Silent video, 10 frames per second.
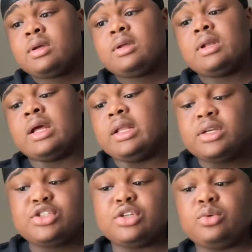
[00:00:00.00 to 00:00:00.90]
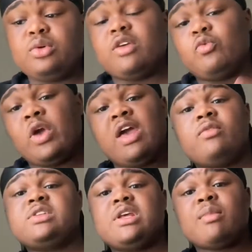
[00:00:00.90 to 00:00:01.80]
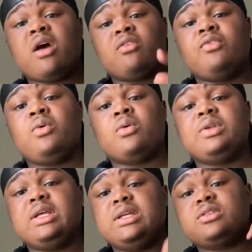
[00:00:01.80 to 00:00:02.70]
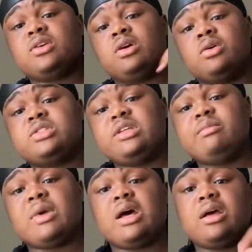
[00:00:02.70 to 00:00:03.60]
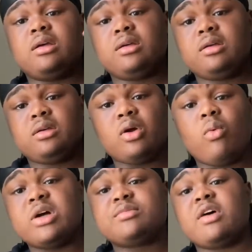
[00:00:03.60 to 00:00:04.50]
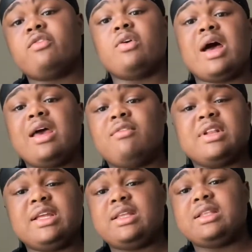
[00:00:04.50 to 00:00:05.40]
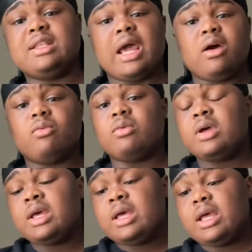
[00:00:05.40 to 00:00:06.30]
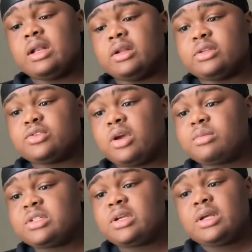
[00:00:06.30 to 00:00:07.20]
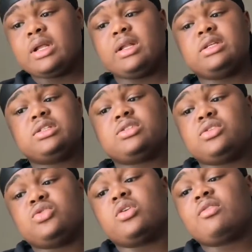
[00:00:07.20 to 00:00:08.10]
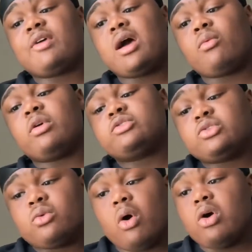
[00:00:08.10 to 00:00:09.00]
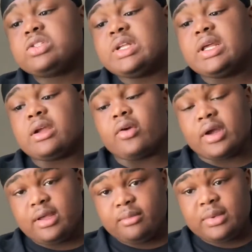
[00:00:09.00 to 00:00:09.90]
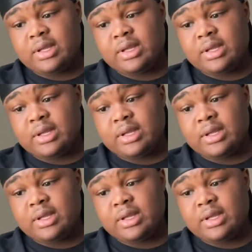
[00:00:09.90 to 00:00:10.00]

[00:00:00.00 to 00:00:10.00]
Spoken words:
Now this shoe, if you haven't seen my review on these, go watch my review. I have it linked down in the description. Now this is the Jordan 5 Retro Alternate Grape.